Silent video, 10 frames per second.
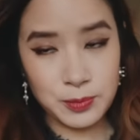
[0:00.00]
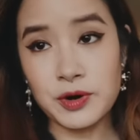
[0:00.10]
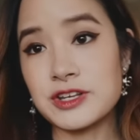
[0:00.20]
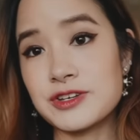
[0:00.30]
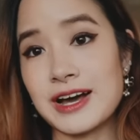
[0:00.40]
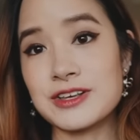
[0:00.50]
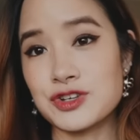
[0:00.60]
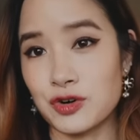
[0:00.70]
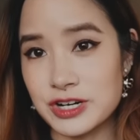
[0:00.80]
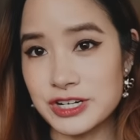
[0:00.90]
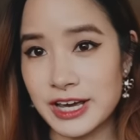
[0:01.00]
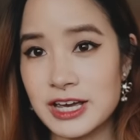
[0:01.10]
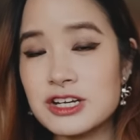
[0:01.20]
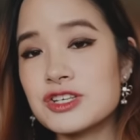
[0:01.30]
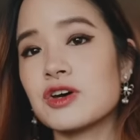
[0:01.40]
put into our storage
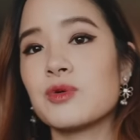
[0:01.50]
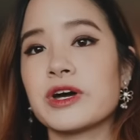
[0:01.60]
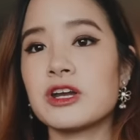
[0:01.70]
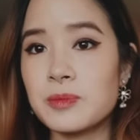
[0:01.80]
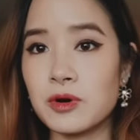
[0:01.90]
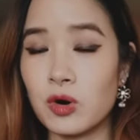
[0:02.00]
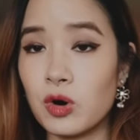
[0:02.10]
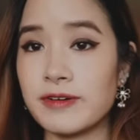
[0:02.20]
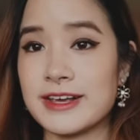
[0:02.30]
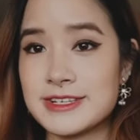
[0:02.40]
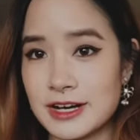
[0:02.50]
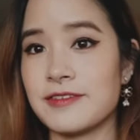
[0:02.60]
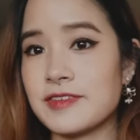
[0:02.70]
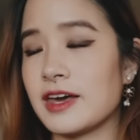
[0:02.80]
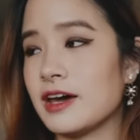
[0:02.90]
cage. So we're gonna put all of our
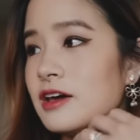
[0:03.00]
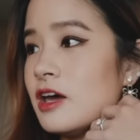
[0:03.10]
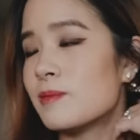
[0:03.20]
stuff in there,